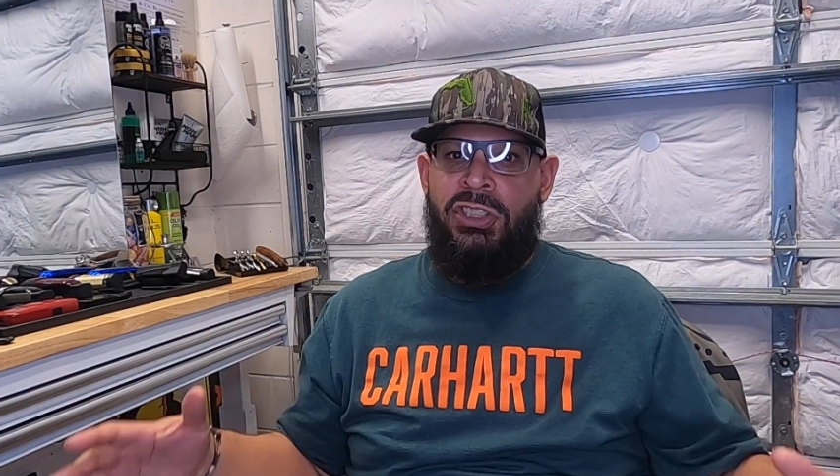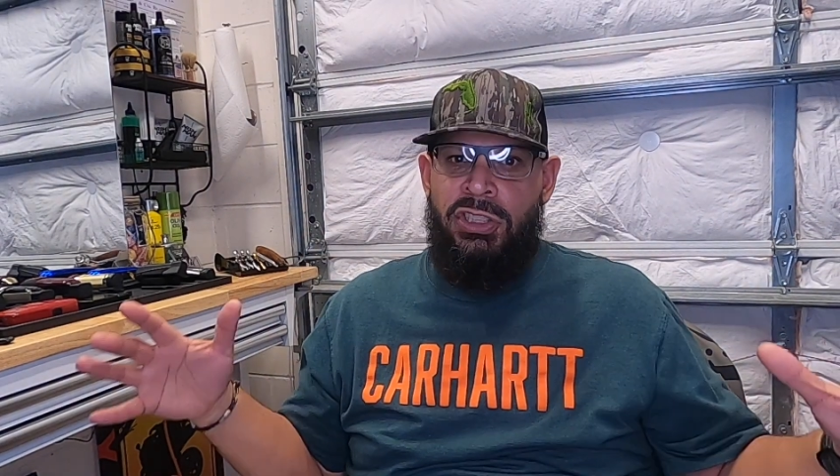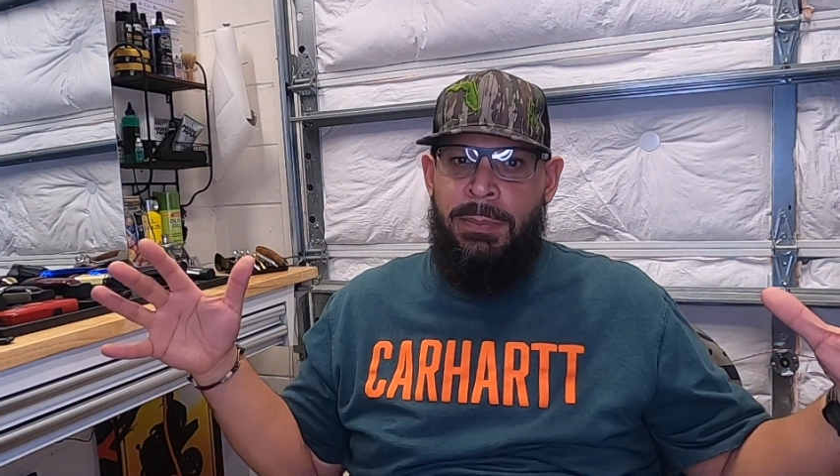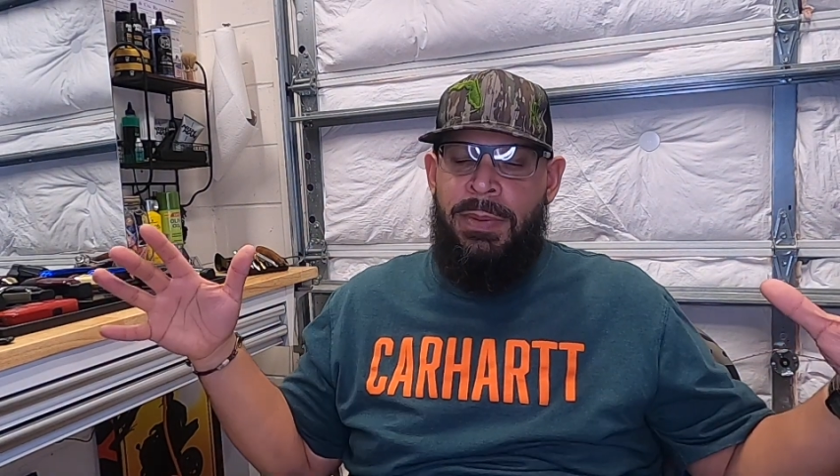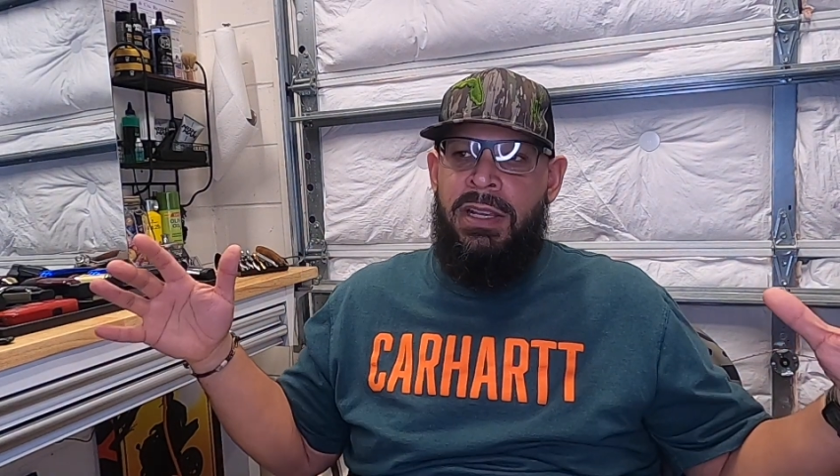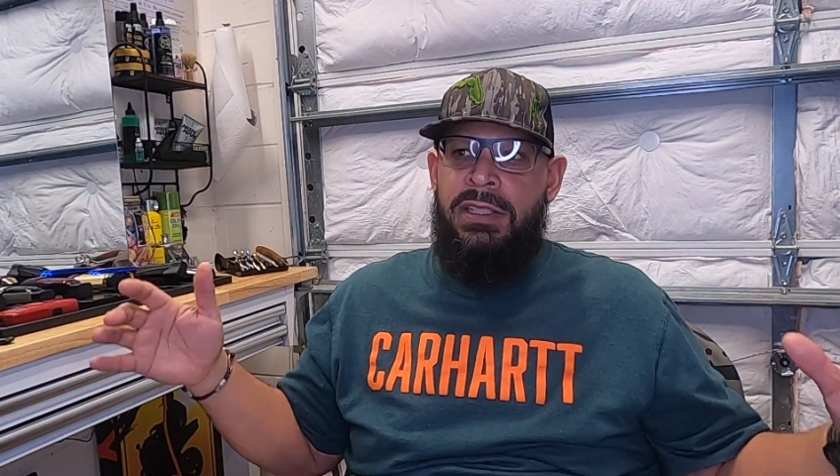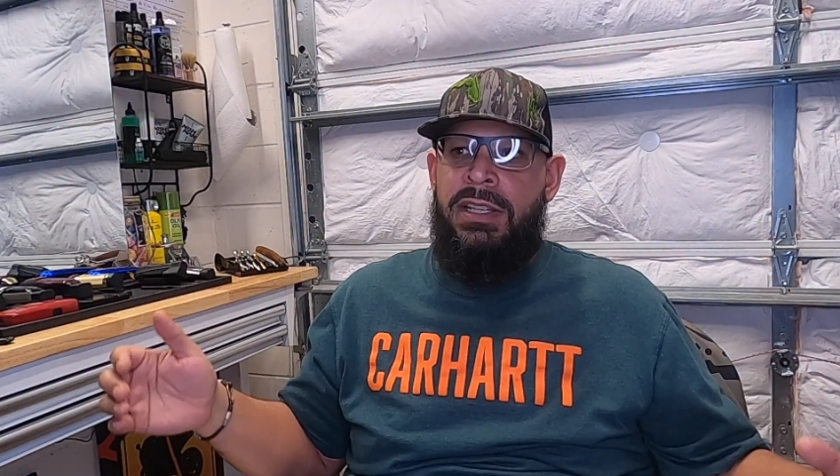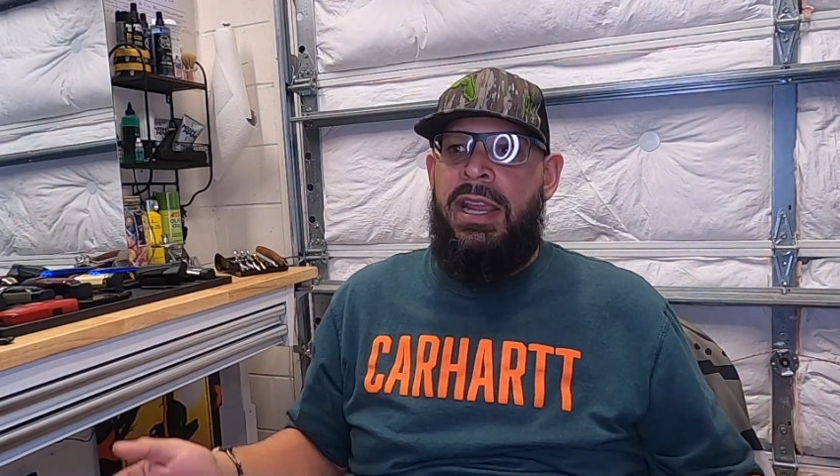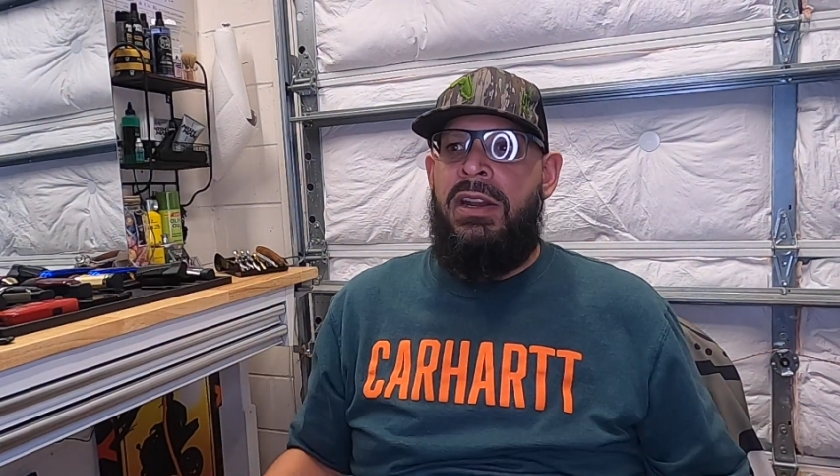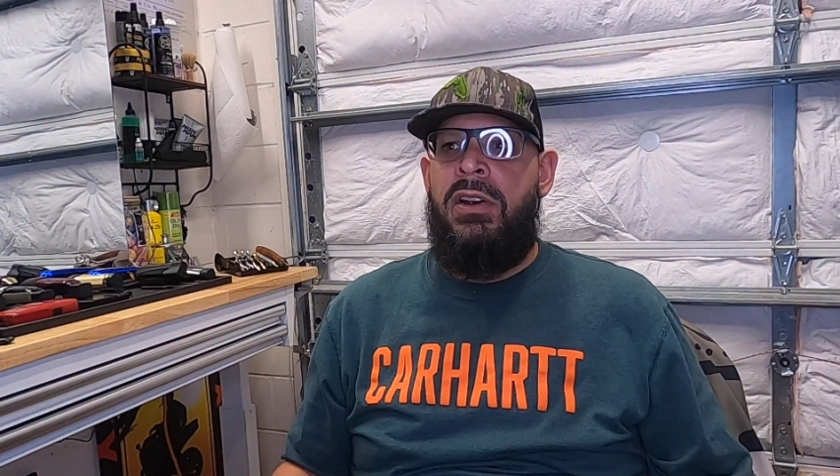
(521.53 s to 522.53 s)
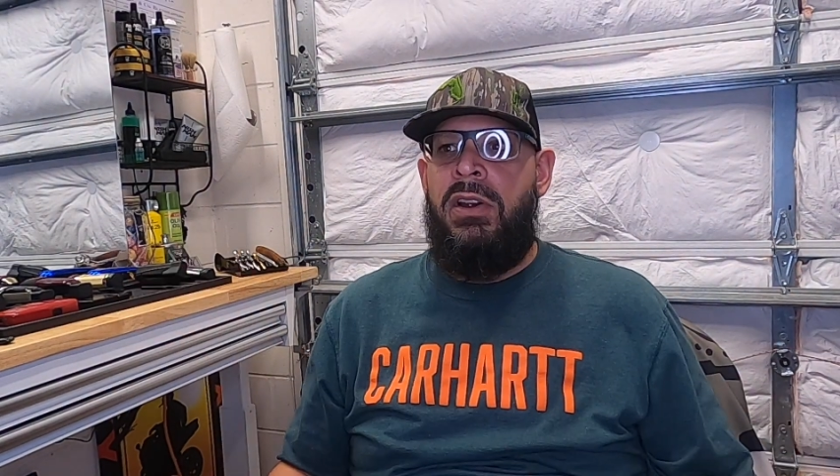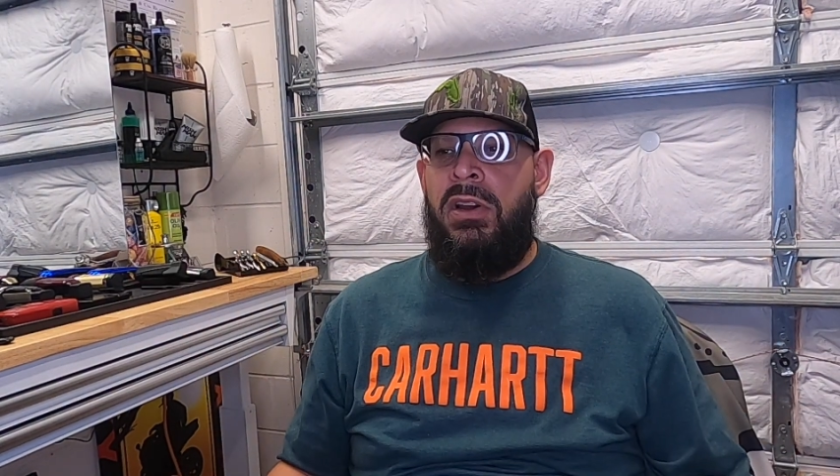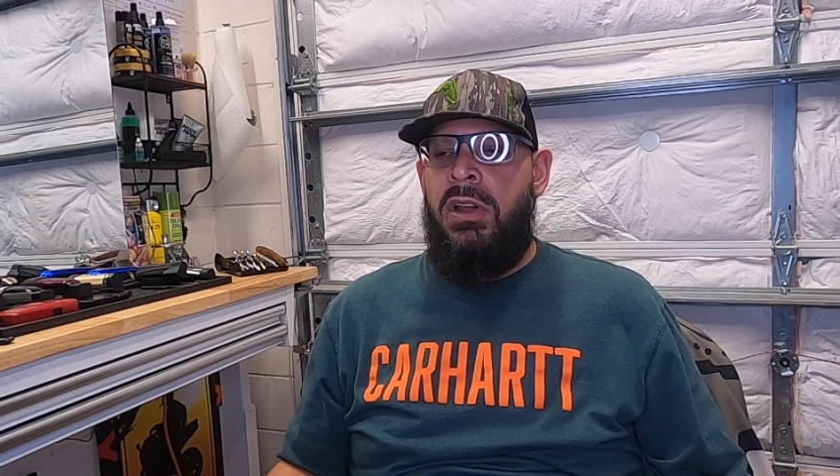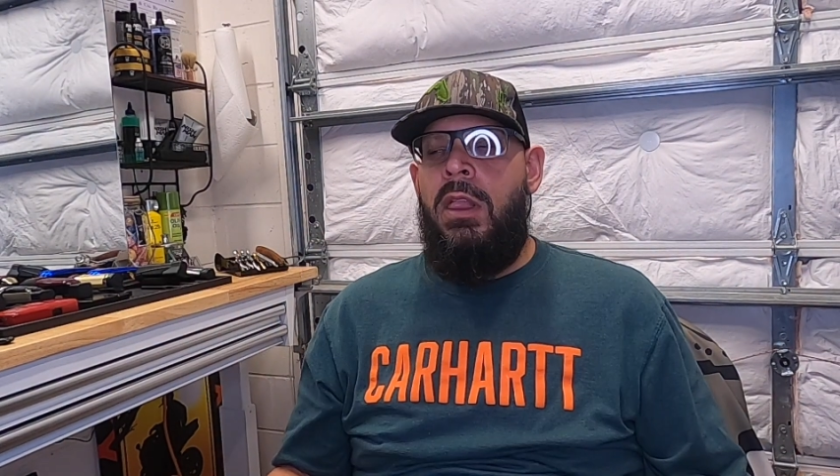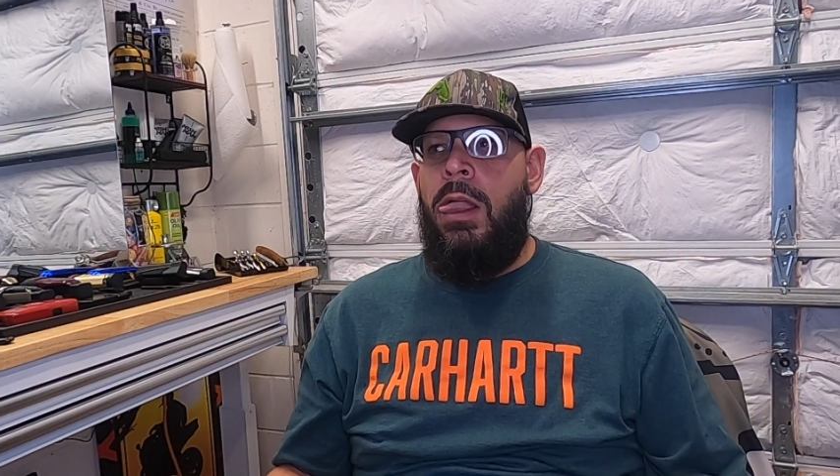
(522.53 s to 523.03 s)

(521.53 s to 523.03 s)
shipping container